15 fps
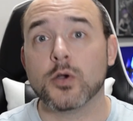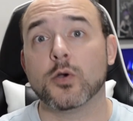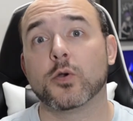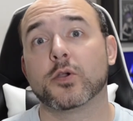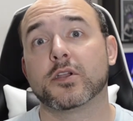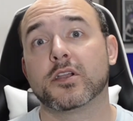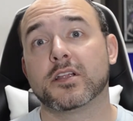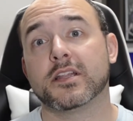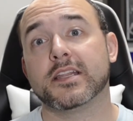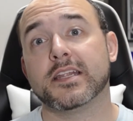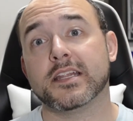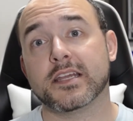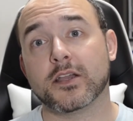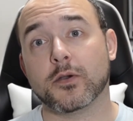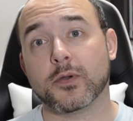or you're going to
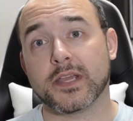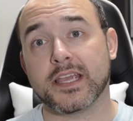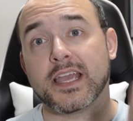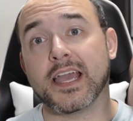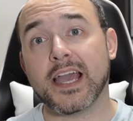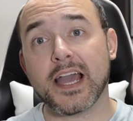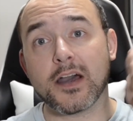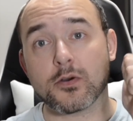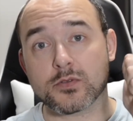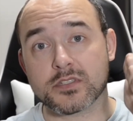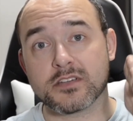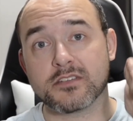need it going out,